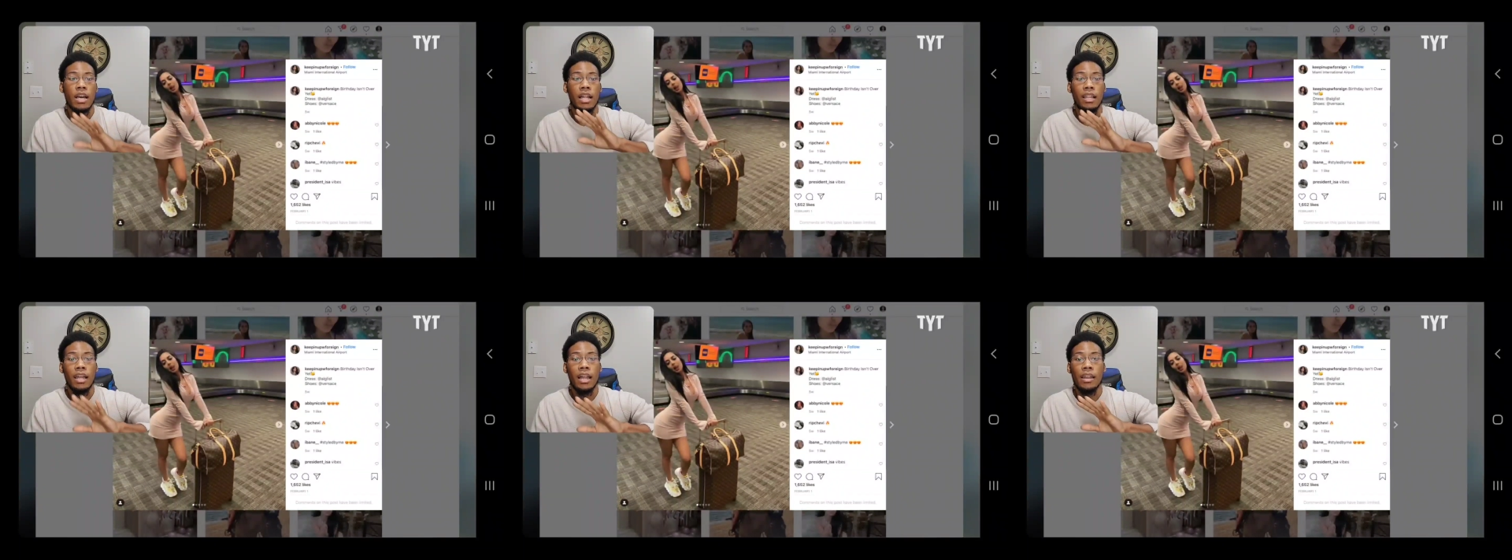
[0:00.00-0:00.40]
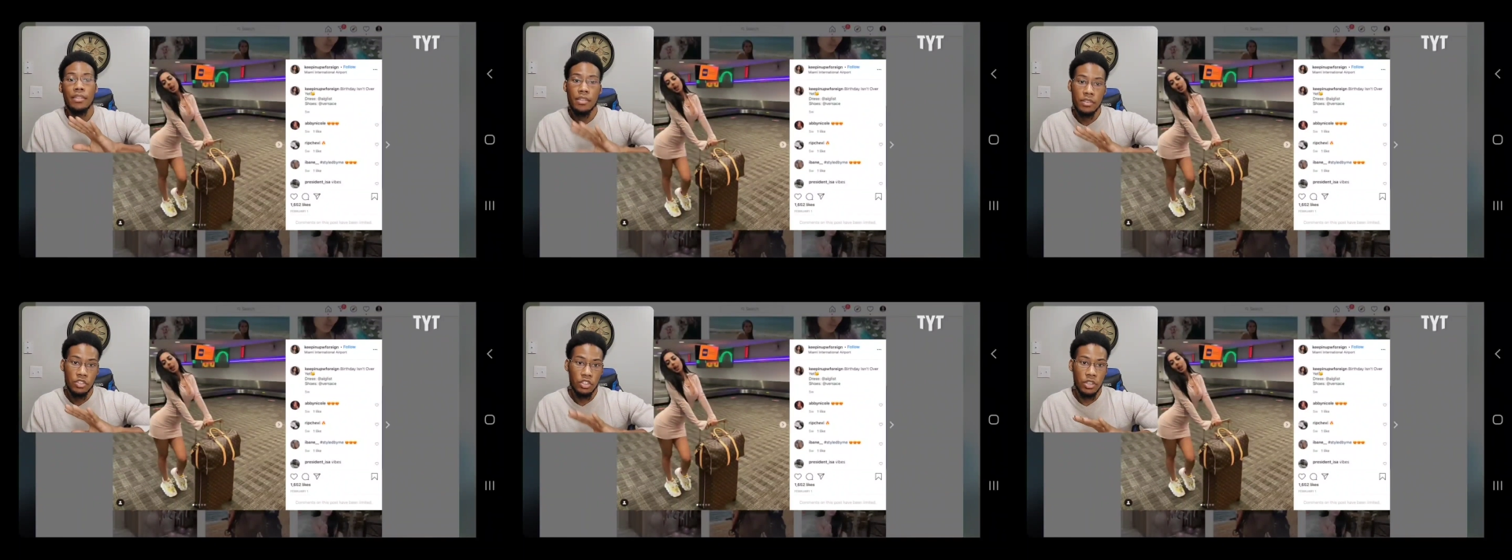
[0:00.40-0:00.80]
a lot of
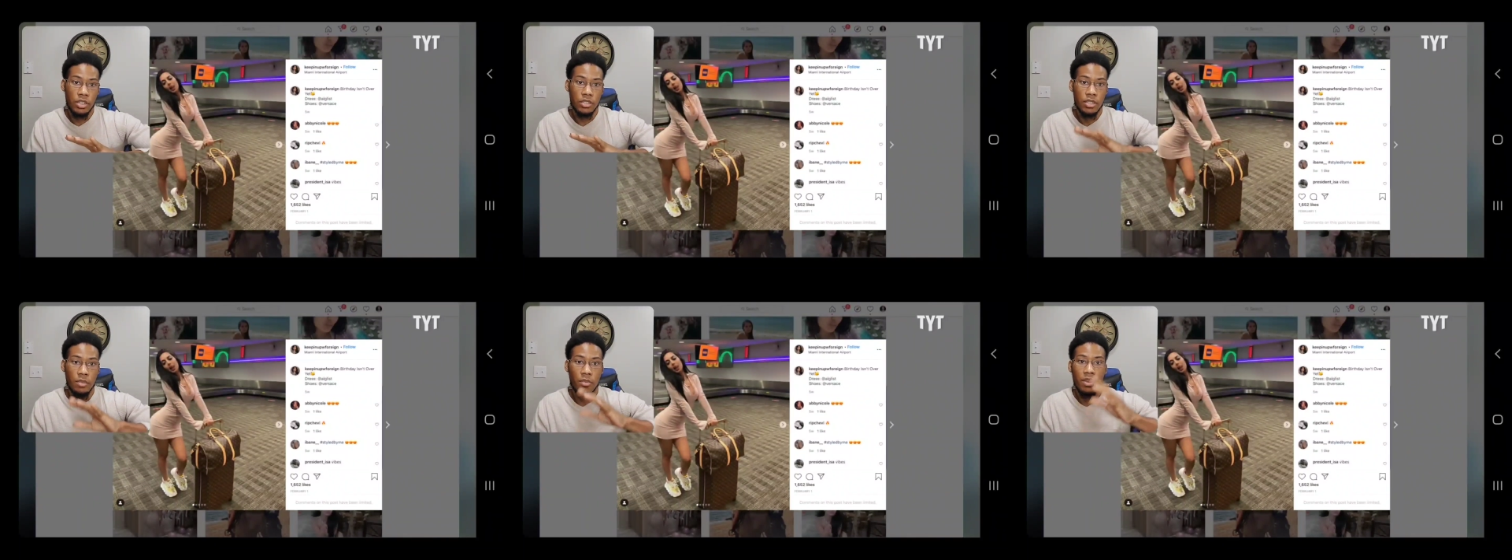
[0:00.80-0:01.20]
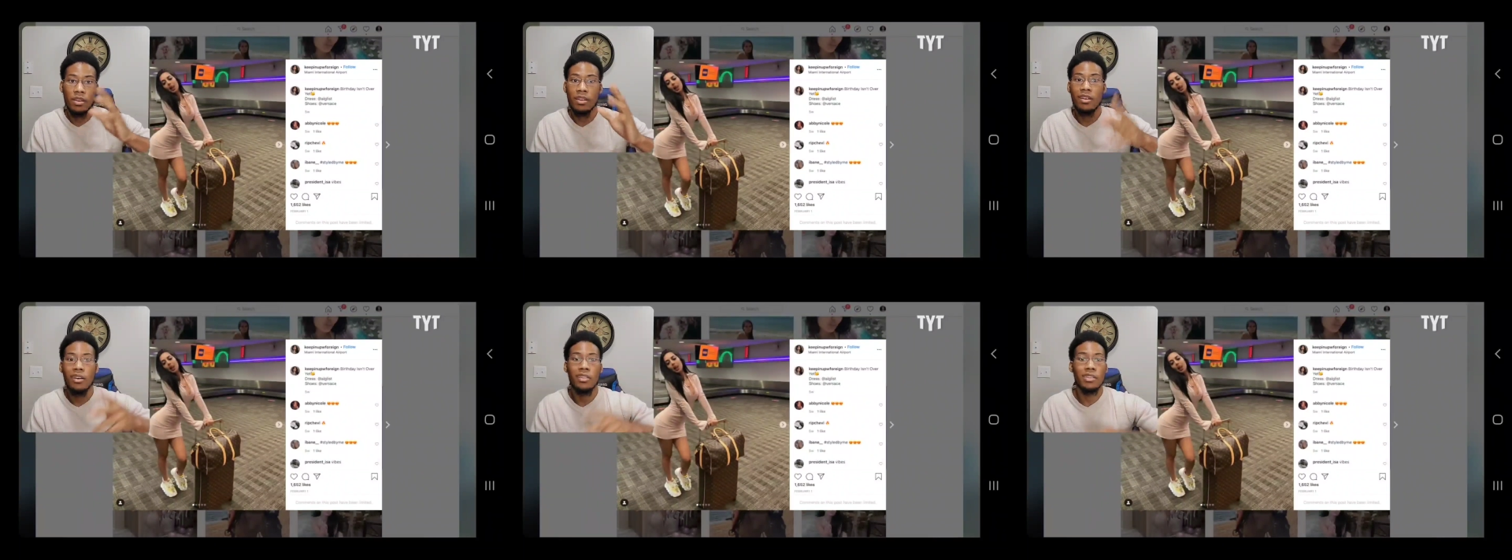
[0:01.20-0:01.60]
these chicks that be
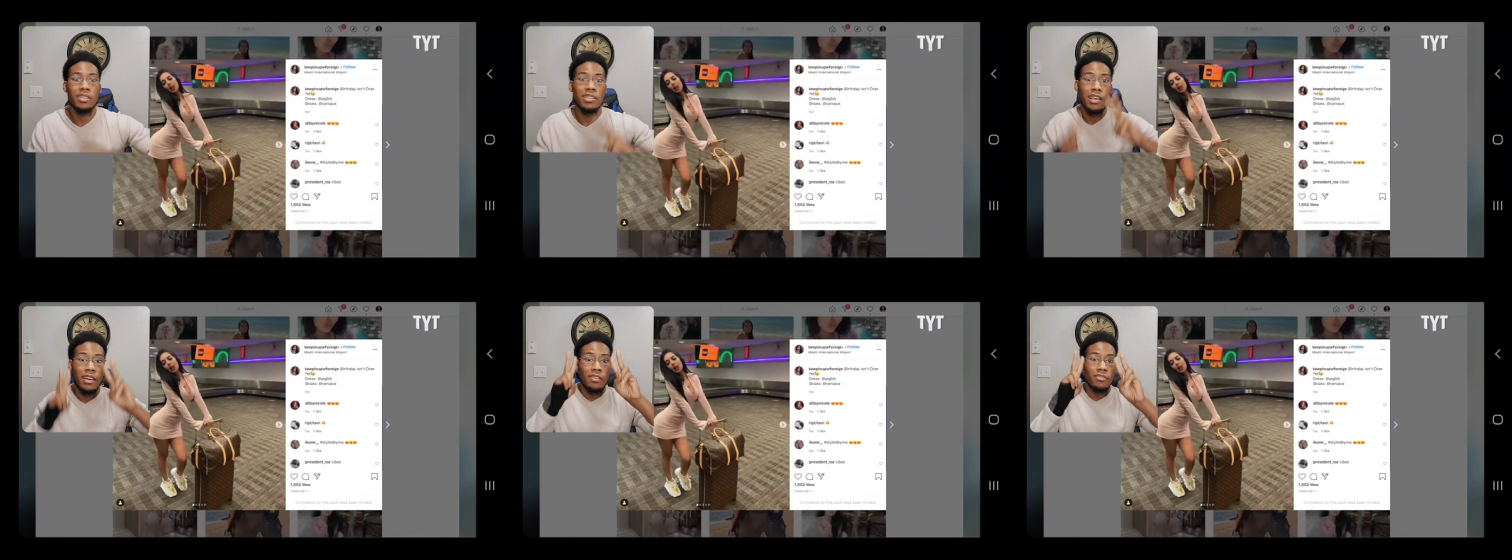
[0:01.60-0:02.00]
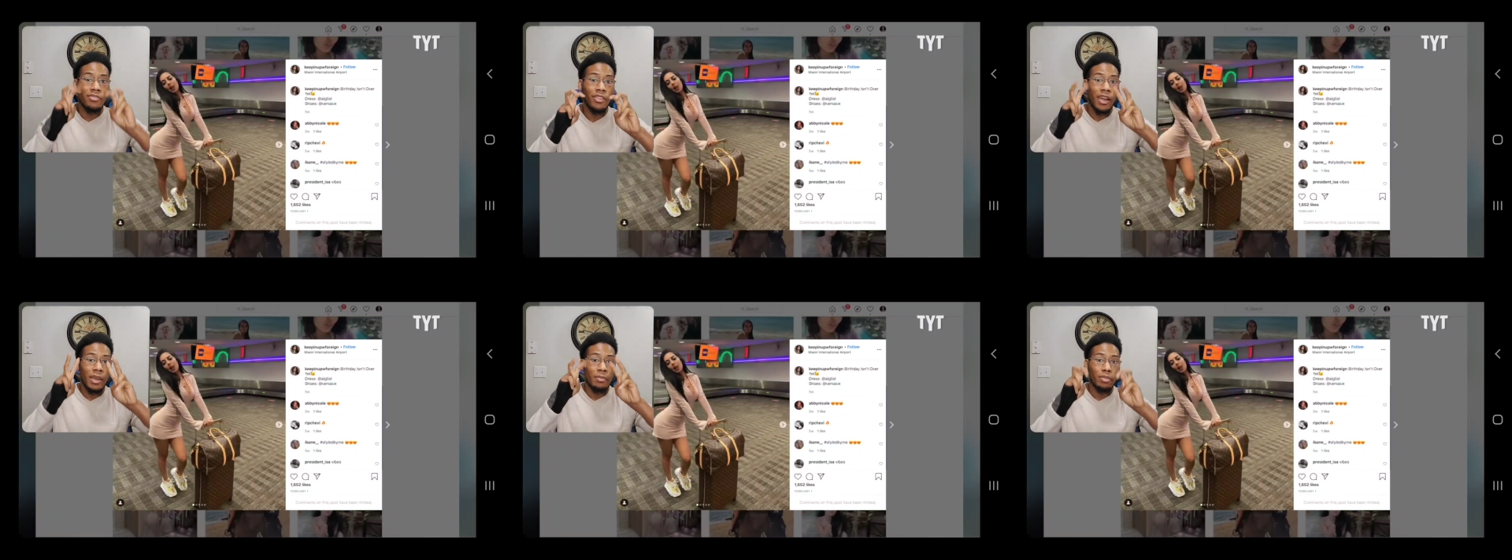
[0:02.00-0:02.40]
on all these
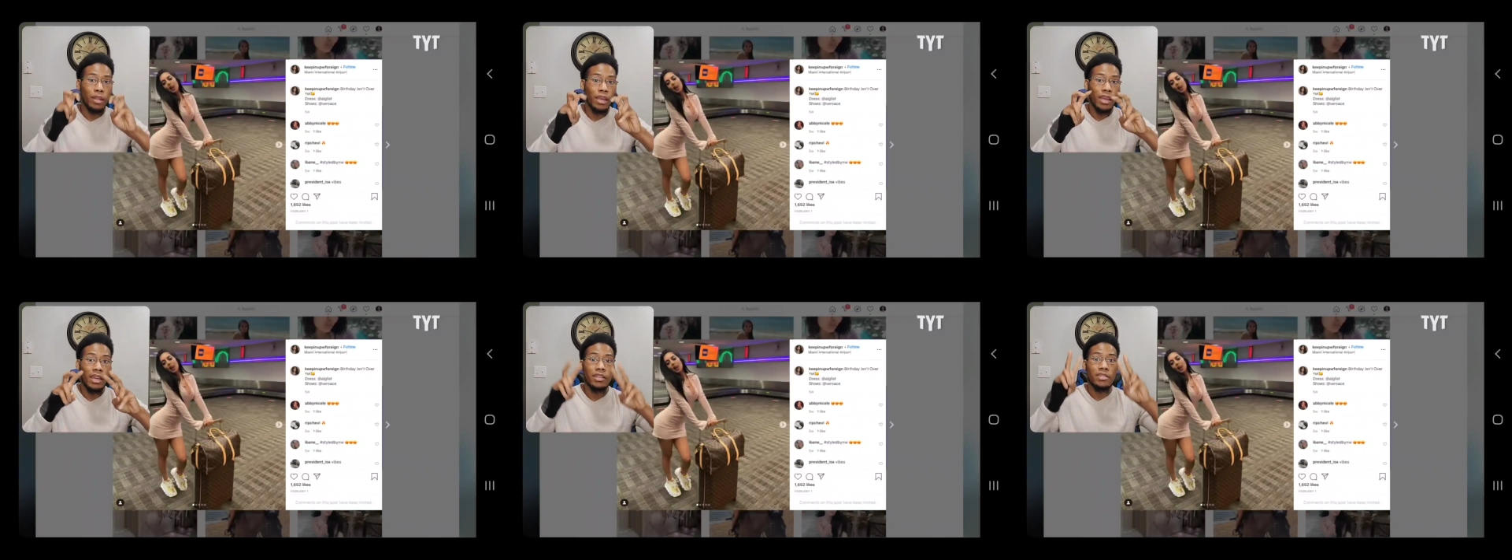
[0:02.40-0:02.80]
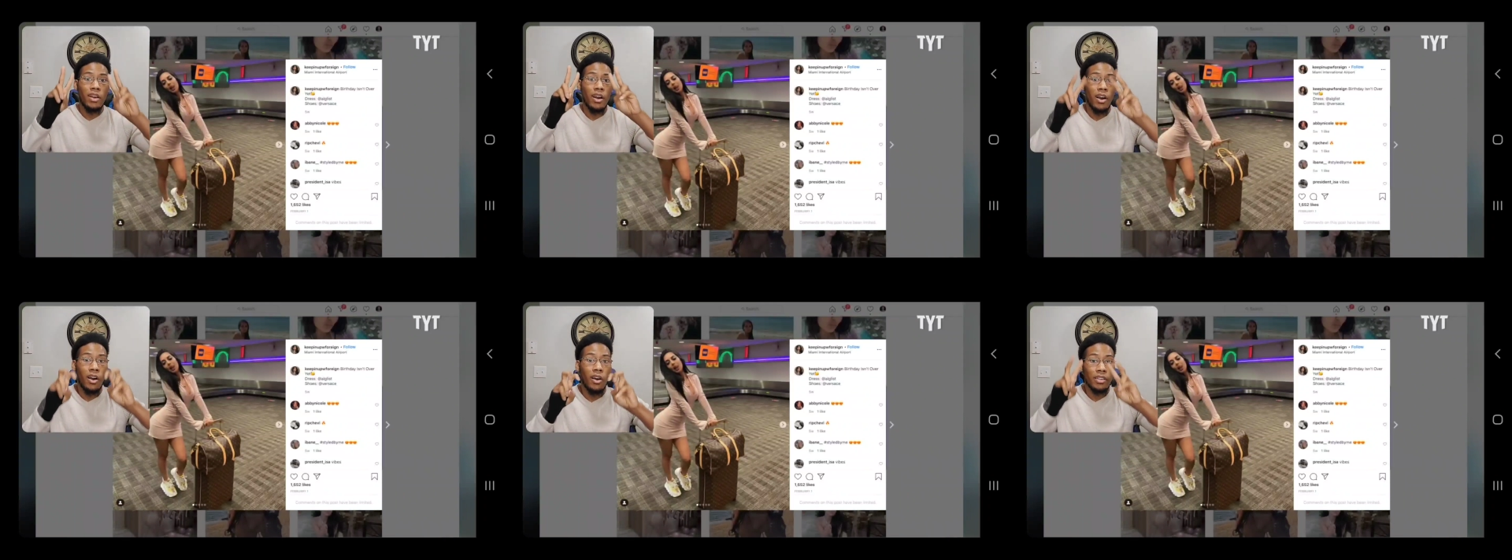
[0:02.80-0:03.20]
flight planes,
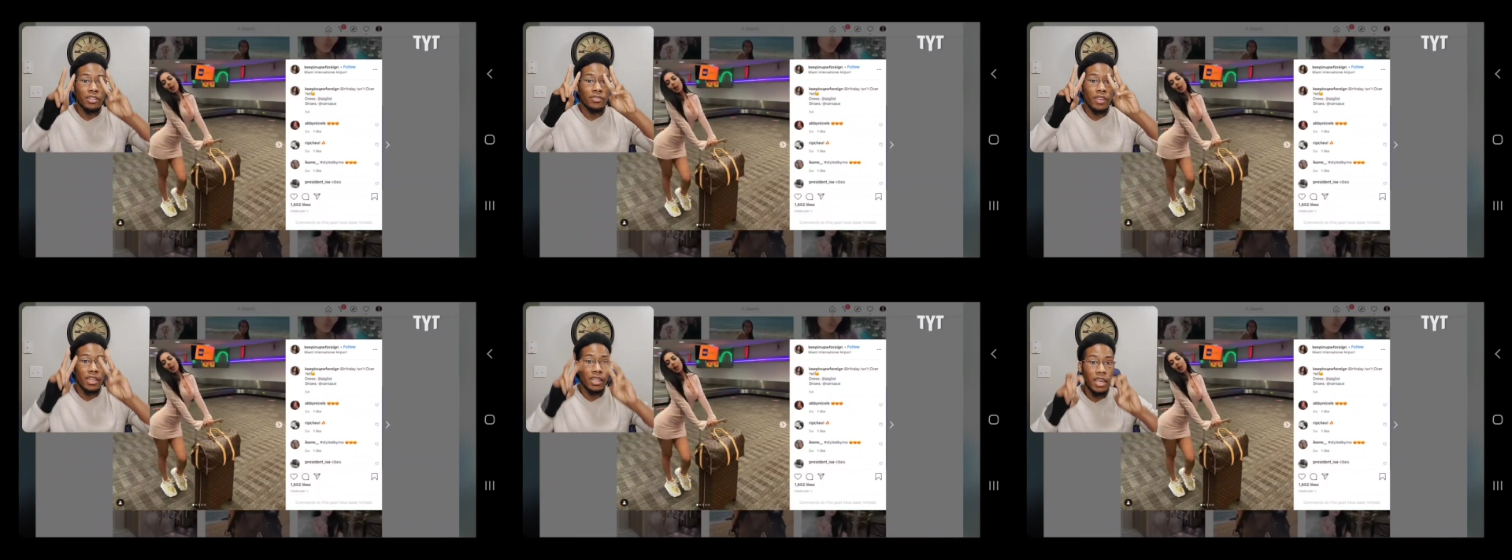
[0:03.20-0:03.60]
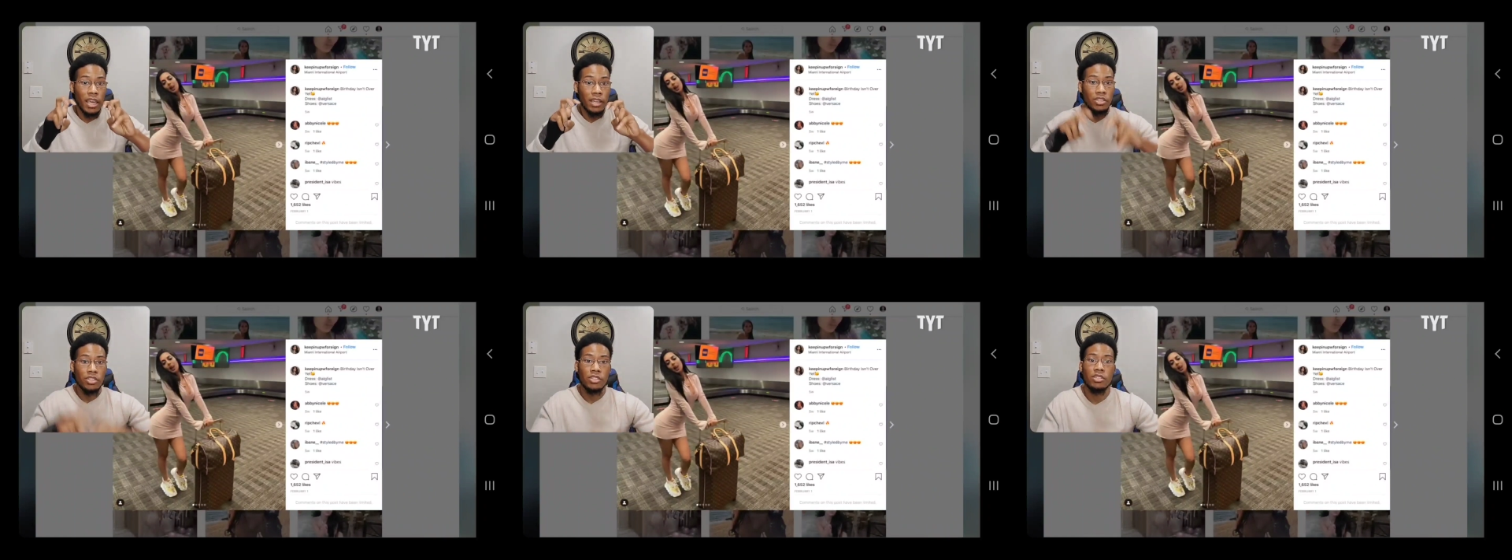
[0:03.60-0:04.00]
all these
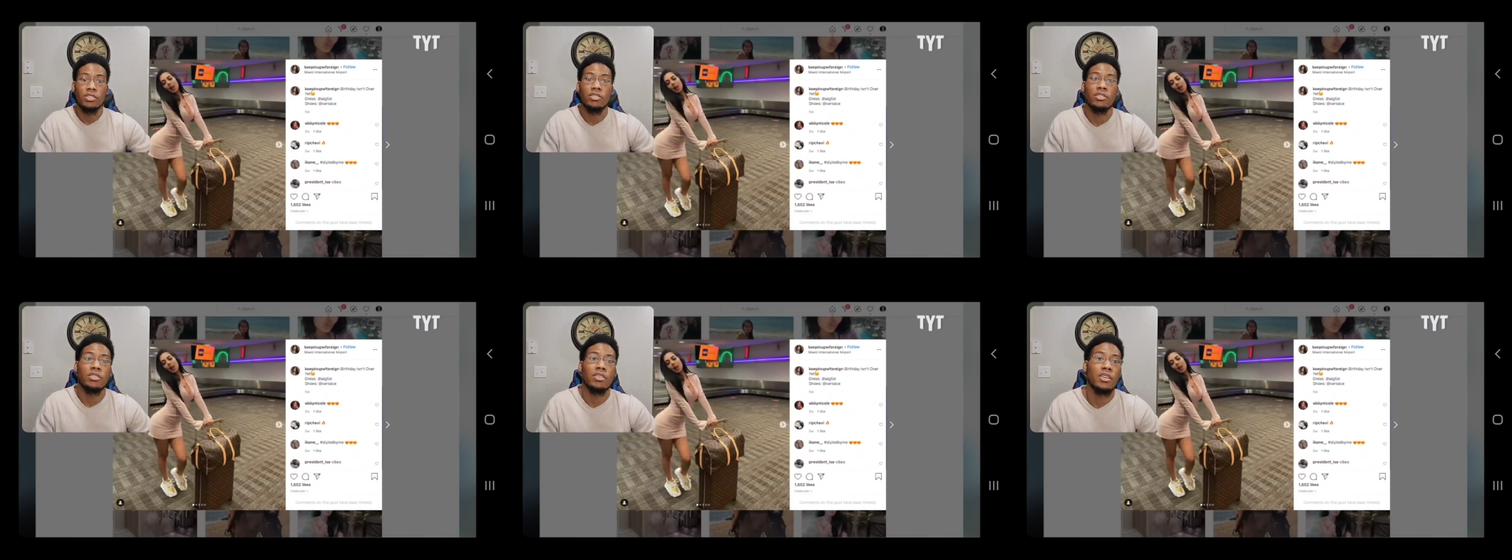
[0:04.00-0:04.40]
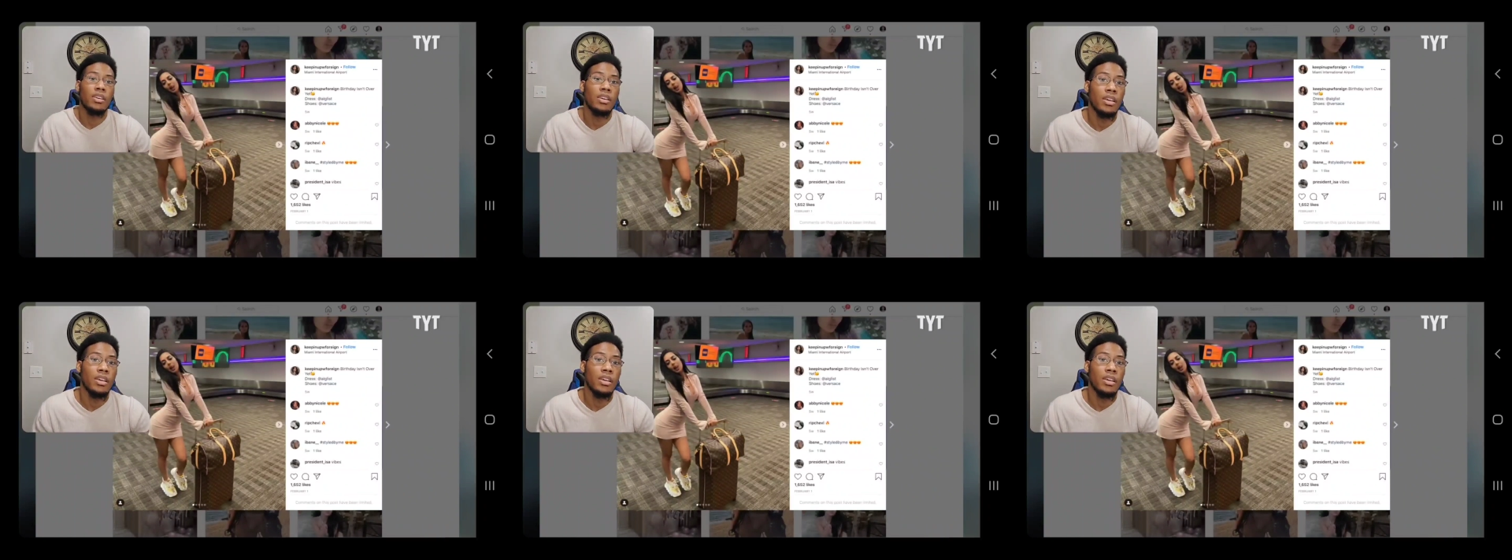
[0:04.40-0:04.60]
vacations,